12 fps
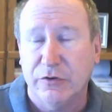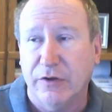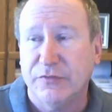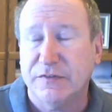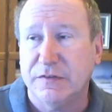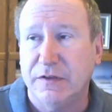
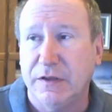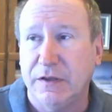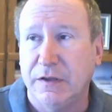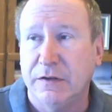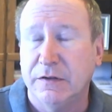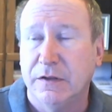I've
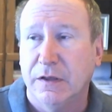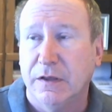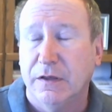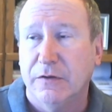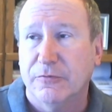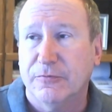seen
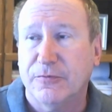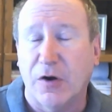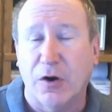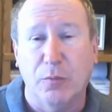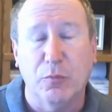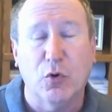
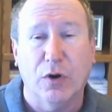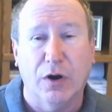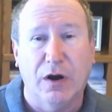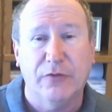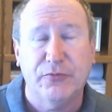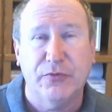far
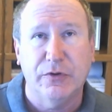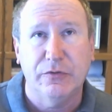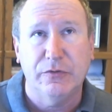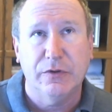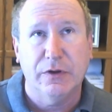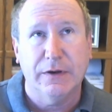more
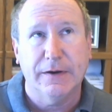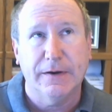often